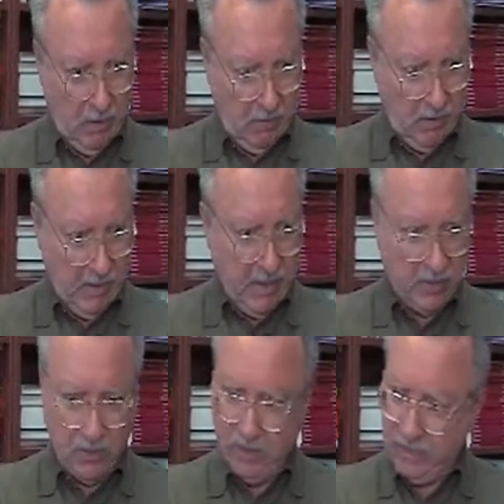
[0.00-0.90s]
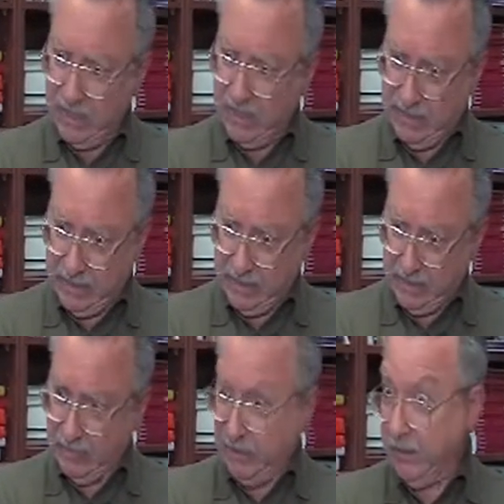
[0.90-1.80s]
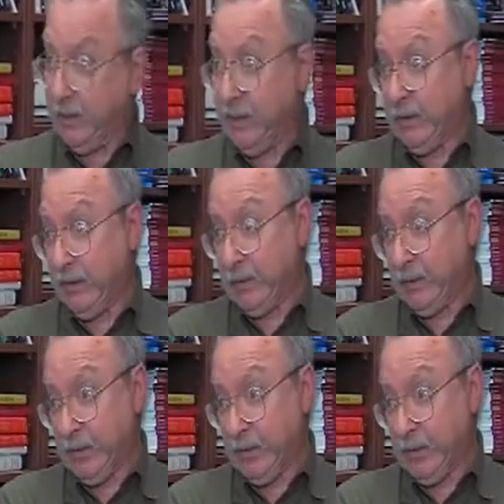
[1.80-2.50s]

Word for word: outstretched are rock steady.